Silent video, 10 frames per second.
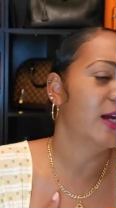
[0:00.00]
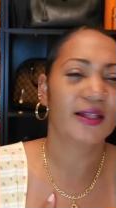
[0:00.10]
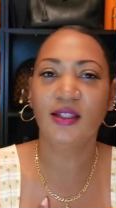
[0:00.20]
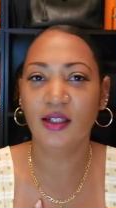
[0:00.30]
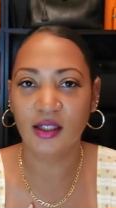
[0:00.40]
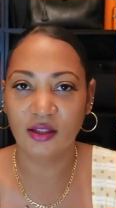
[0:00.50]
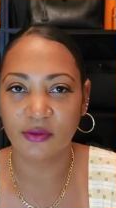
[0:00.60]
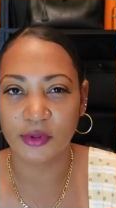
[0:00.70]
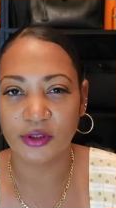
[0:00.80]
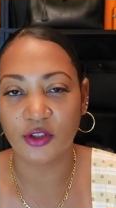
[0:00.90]
I think I got it
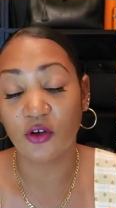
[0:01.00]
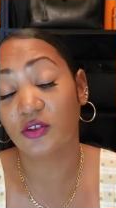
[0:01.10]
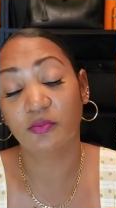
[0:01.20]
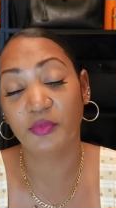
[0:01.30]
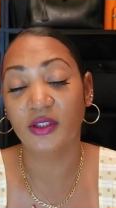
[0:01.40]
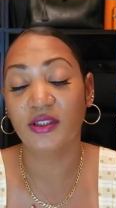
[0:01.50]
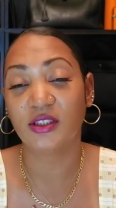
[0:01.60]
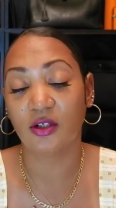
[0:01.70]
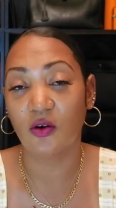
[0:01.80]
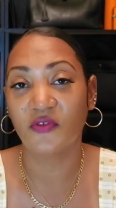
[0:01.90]
from
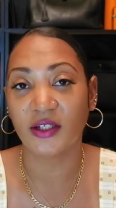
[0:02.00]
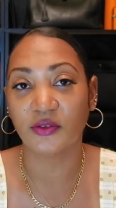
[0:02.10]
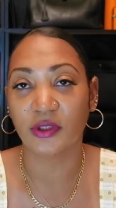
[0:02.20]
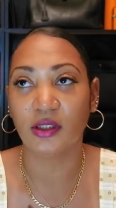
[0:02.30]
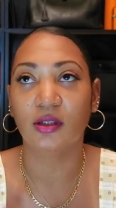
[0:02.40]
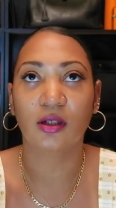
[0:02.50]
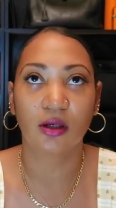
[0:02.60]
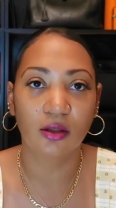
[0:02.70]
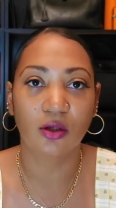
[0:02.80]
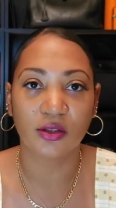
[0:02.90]
Burlington Coat Factory
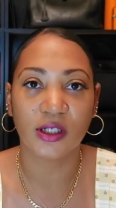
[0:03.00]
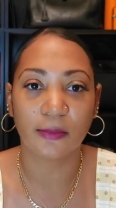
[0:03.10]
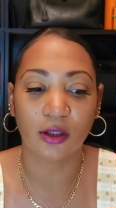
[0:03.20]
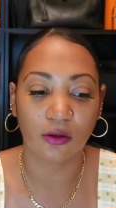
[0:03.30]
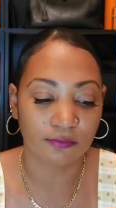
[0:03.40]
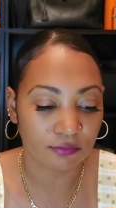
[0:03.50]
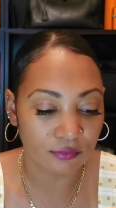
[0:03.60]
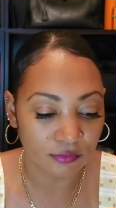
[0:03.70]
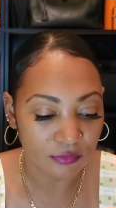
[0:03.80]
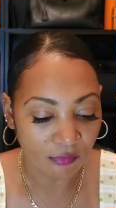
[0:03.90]
a long time ago.
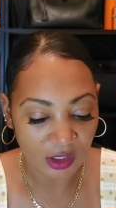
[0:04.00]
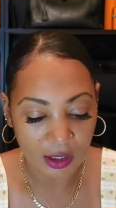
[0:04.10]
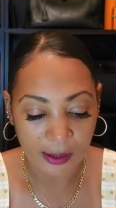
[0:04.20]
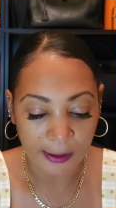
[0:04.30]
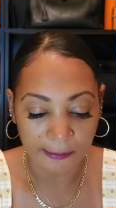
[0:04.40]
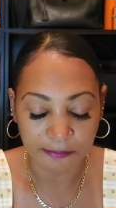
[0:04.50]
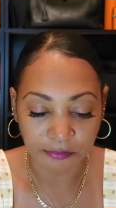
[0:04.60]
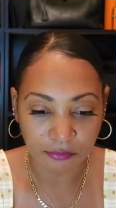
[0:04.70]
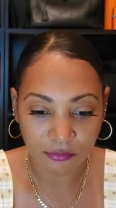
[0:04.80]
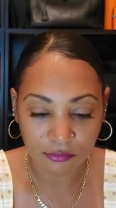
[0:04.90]

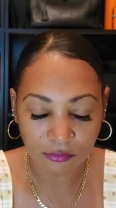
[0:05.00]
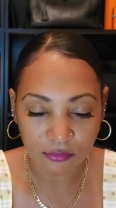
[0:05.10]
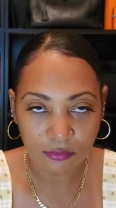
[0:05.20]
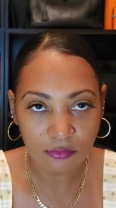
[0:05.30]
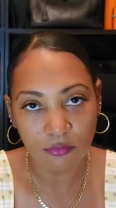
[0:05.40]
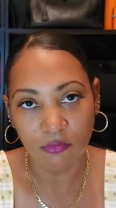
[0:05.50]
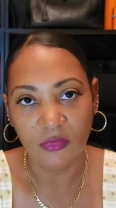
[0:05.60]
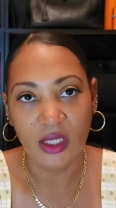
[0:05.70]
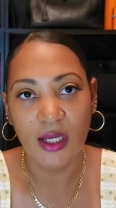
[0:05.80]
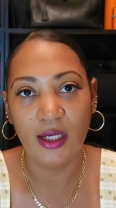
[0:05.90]

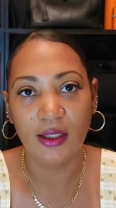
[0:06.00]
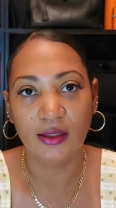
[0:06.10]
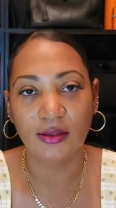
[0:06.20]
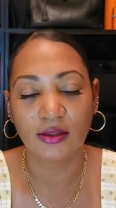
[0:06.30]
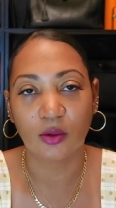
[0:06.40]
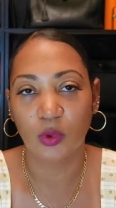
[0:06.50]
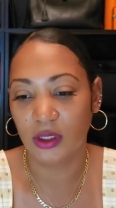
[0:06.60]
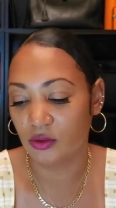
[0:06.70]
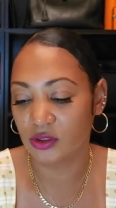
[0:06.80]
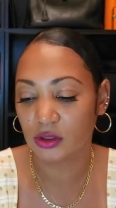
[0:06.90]
And what
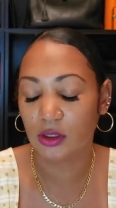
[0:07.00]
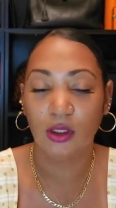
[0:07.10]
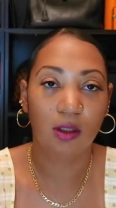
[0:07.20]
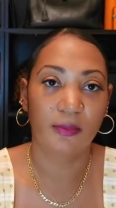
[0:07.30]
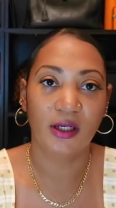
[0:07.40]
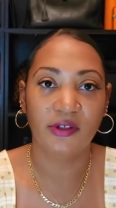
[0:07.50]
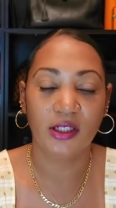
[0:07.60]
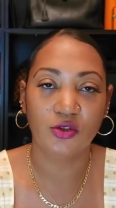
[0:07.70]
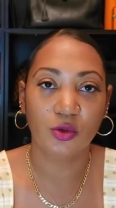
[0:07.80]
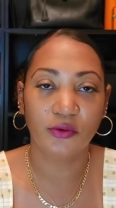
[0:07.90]
else? My
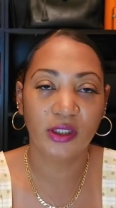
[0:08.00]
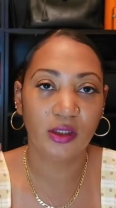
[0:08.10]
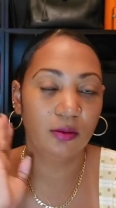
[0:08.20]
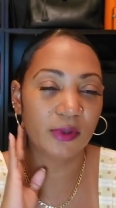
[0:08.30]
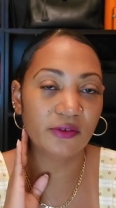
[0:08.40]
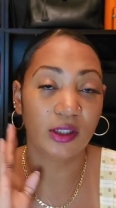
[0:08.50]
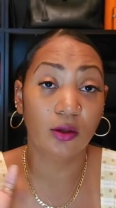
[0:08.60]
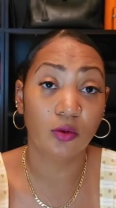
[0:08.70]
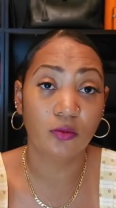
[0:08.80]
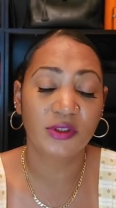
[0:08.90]
everyday jewelry, my everyday
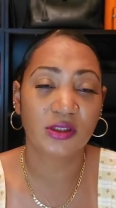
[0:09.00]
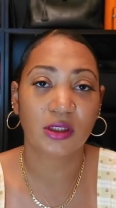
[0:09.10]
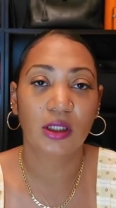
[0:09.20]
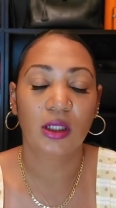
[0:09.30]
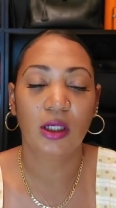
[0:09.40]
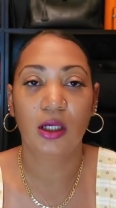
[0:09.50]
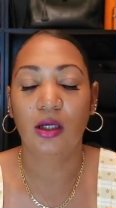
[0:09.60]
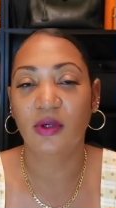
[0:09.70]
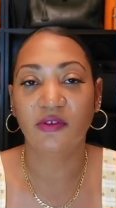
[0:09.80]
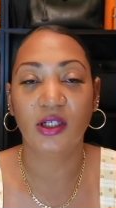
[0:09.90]
hoops,
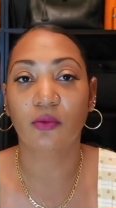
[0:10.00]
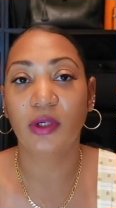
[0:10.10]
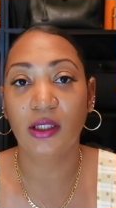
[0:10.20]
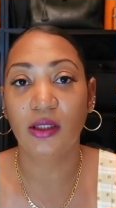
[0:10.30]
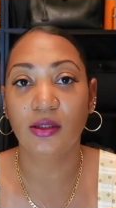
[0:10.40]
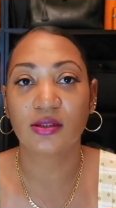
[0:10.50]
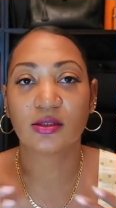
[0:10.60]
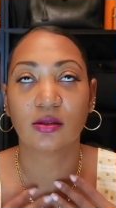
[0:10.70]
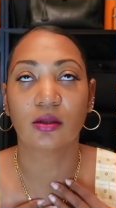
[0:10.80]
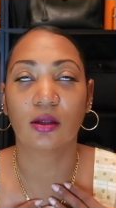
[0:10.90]
everyday
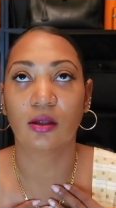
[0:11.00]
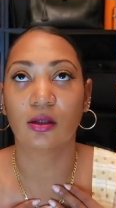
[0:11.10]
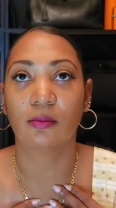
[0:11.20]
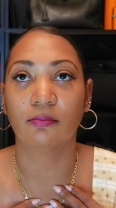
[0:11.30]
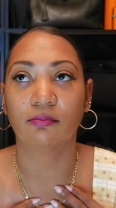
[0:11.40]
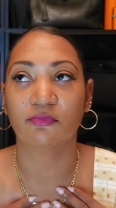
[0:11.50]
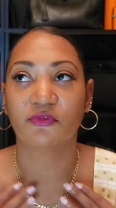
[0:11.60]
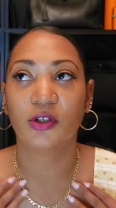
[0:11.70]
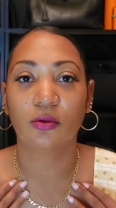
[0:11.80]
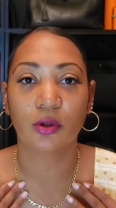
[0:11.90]
rings,
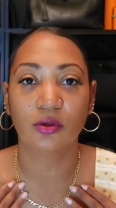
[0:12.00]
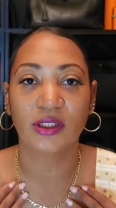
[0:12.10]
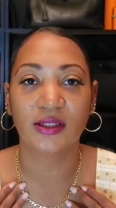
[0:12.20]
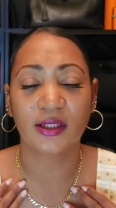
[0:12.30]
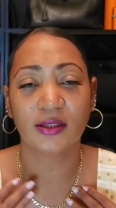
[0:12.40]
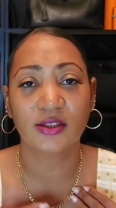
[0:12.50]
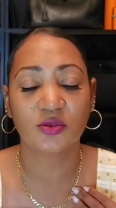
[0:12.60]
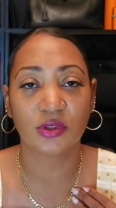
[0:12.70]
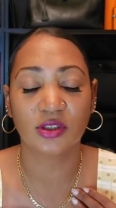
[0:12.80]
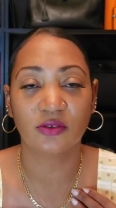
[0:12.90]
Figaro link
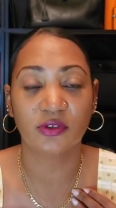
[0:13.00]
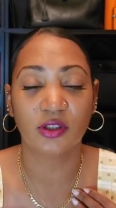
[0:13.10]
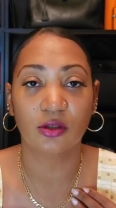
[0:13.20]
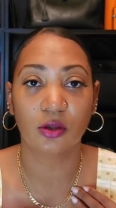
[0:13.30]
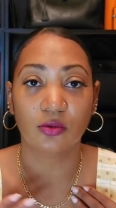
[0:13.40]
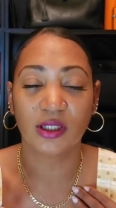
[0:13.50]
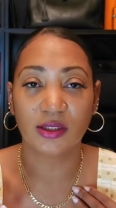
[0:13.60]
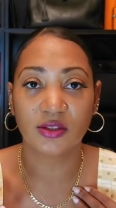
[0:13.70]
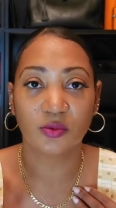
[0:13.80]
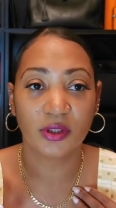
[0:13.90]
necklace with the Tiffany & Co.
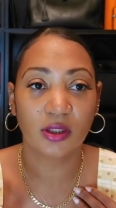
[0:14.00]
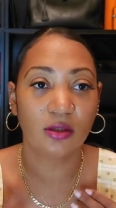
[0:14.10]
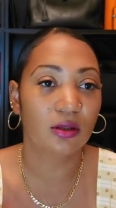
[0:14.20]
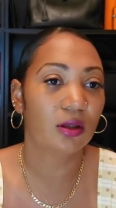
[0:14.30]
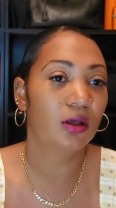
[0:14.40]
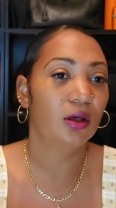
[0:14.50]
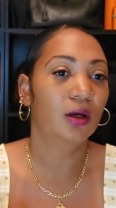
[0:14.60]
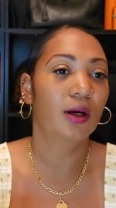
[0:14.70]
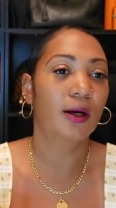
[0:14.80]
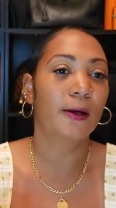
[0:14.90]
necklace with it,
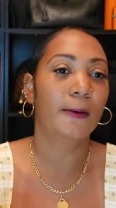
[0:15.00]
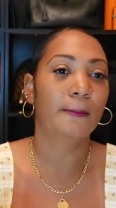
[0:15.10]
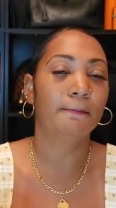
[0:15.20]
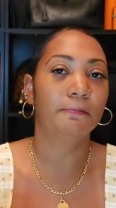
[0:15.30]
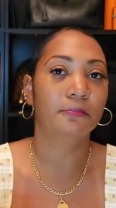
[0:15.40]
Cartier